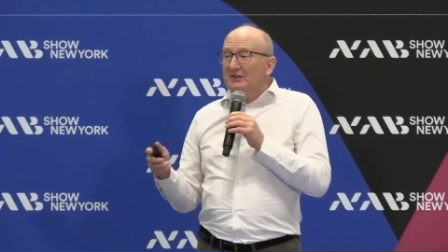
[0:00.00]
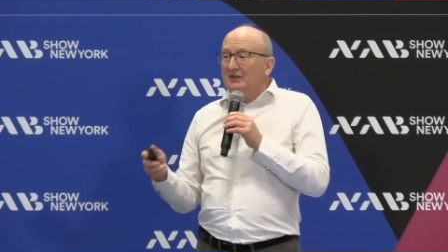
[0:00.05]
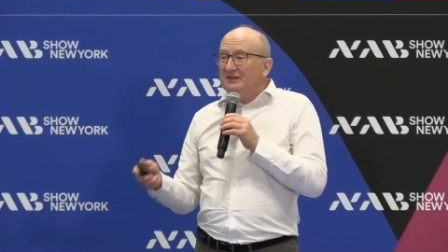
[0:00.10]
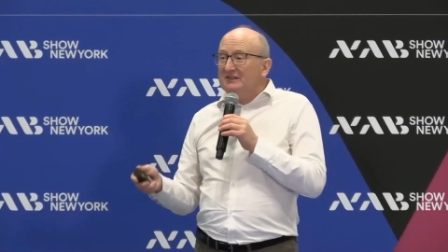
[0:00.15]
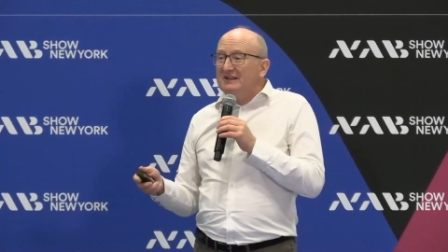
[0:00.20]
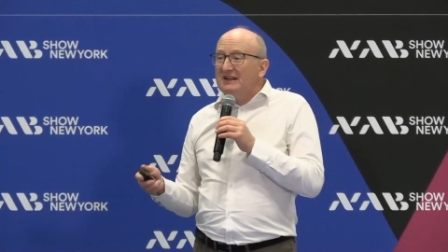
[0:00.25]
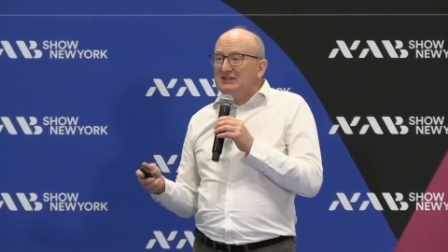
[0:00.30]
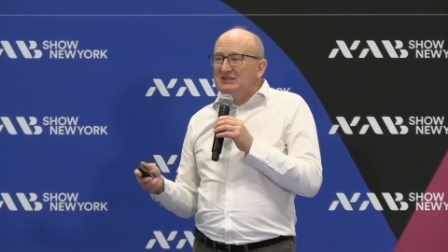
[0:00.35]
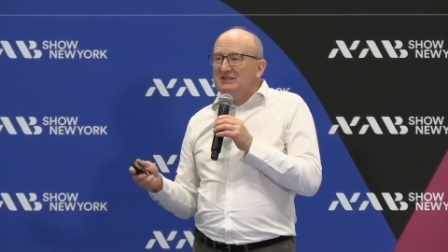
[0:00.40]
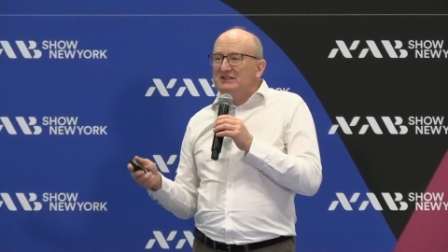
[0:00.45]

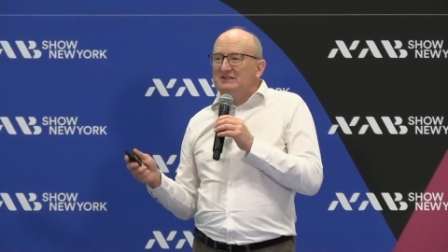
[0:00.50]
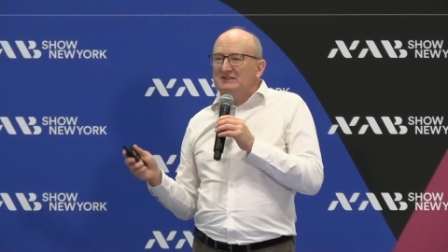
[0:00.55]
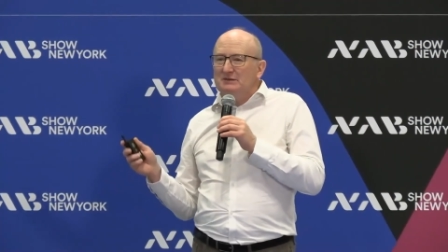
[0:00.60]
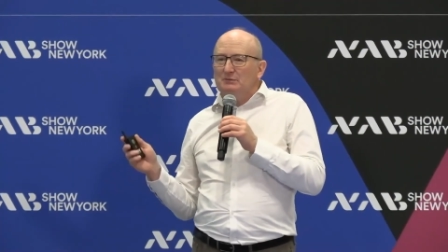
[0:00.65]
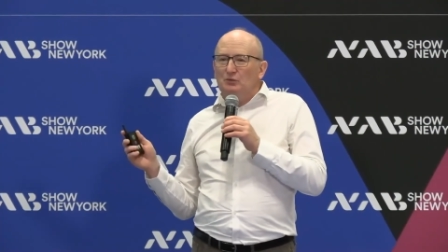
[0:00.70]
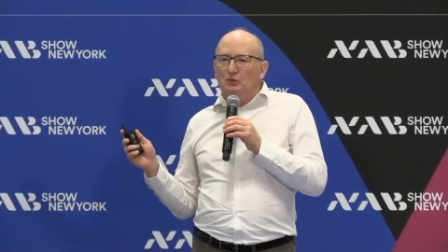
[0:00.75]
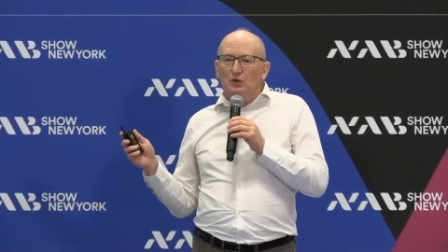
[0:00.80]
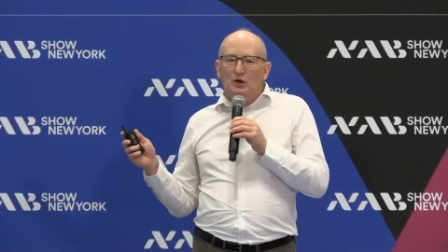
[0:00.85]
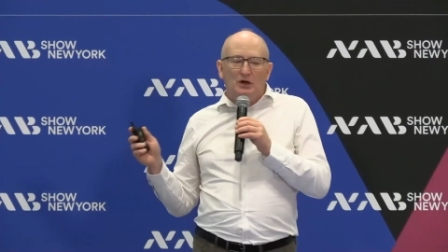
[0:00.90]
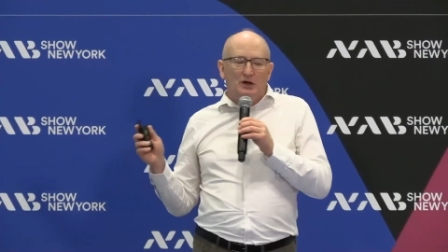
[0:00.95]
there's actually
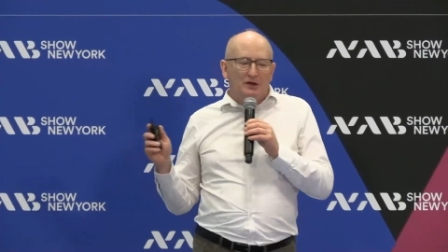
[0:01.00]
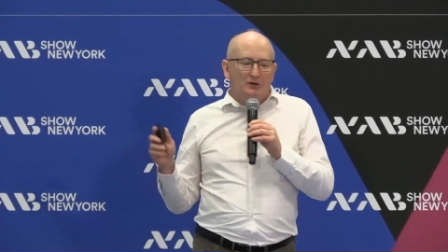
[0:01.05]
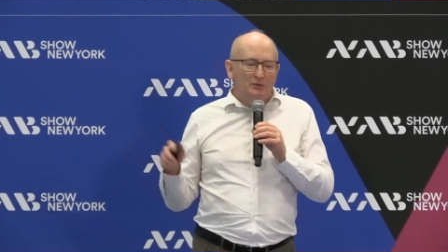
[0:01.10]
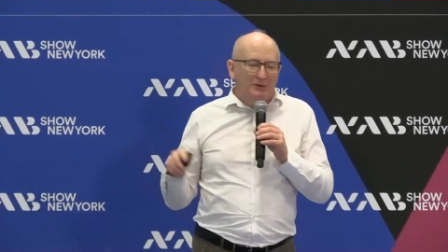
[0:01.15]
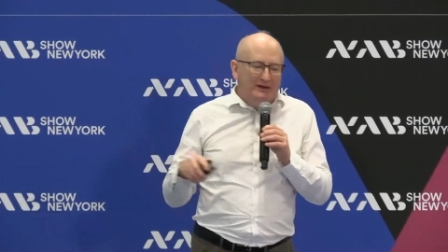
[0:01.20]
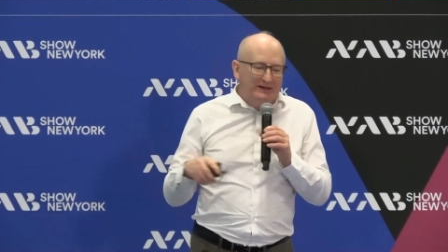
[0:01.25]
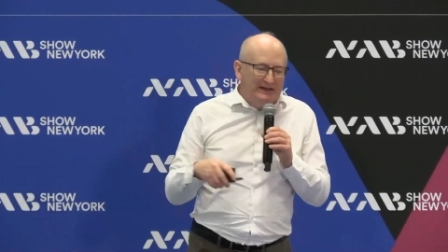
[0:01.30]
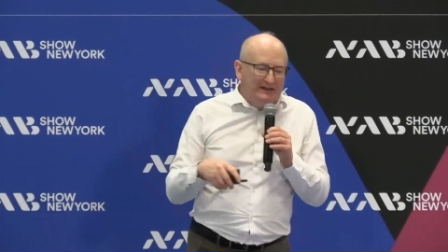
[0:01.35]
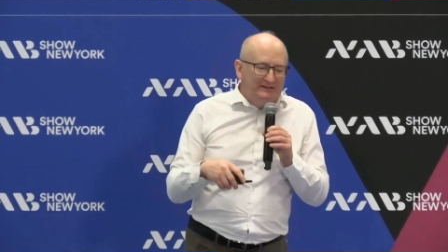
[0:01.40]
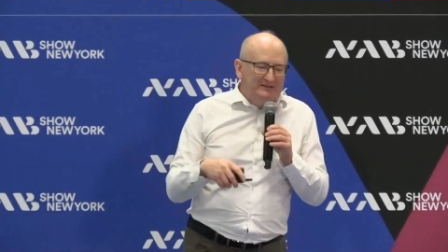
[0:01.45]
some work
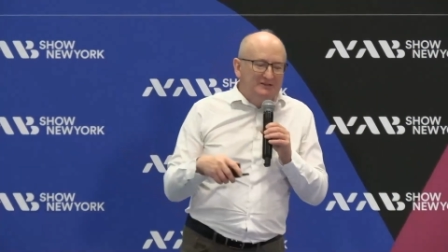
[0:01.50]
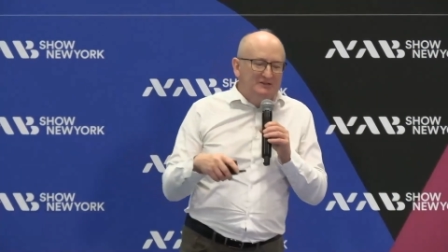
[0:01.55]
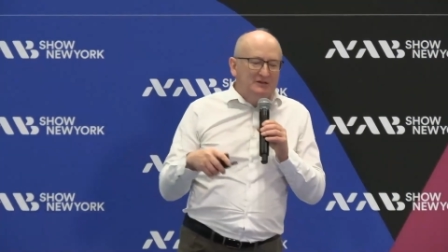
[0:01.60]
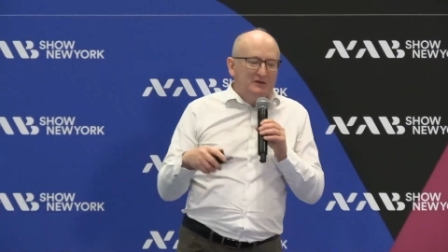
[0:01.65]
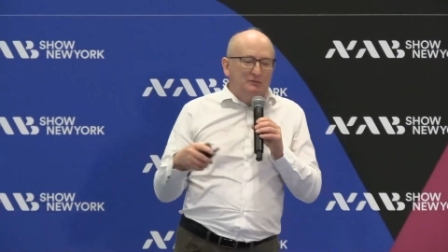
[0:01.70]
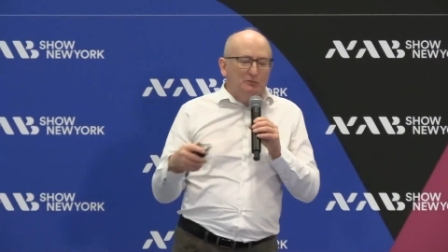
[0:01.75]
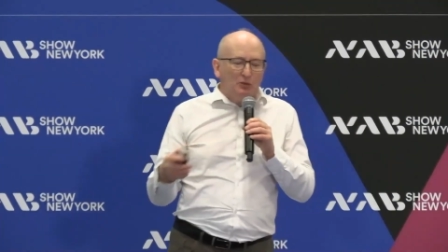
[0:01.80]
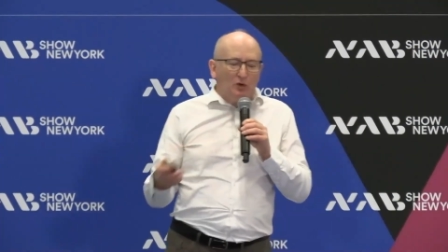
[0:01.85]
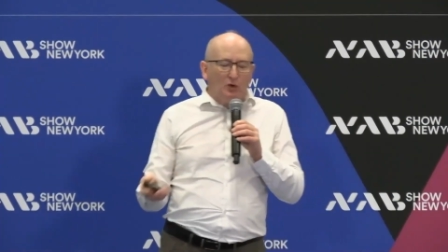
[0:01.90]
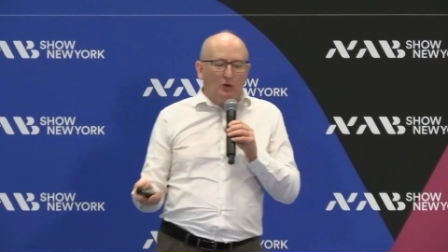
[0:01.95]
we need to
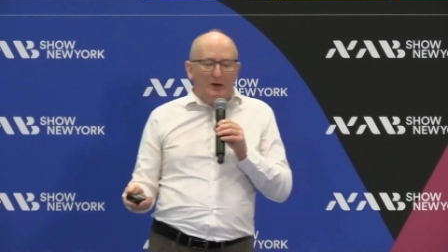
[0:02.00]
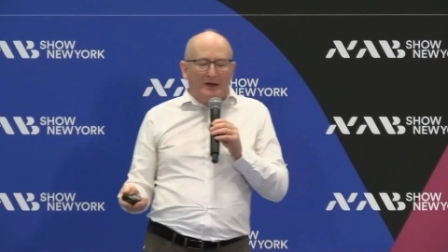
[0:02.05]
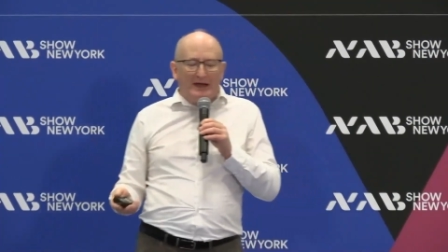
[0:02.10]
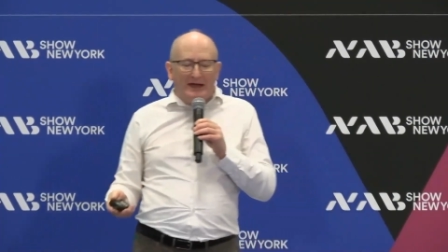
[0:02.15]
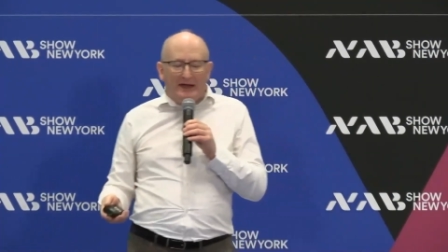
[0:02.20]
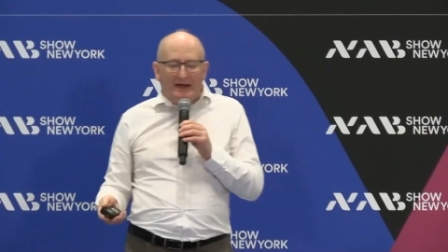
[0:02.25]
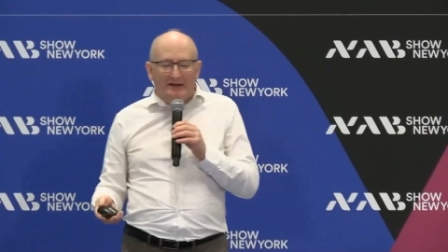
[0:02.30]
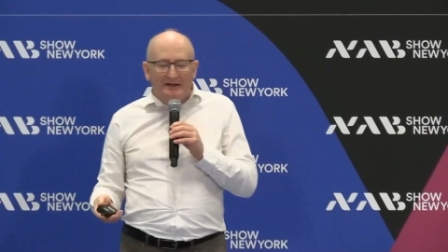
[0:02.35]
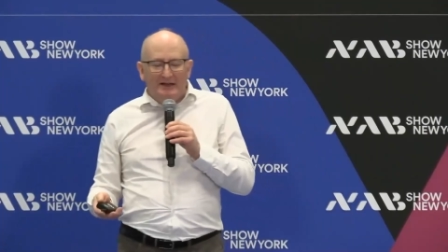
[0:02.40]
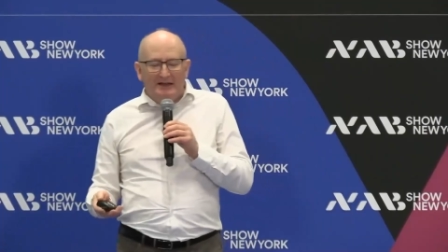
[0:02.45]
do more
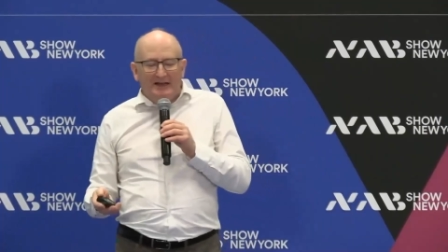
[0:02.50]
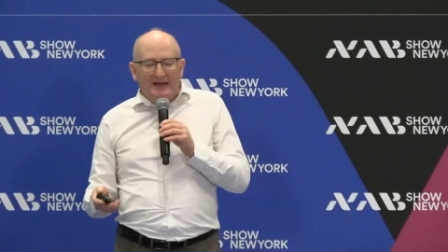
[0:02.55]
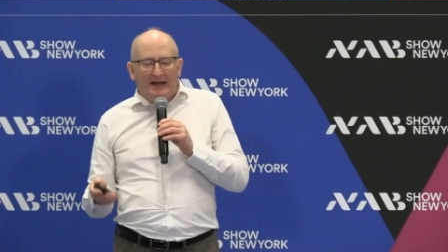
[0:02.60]
here.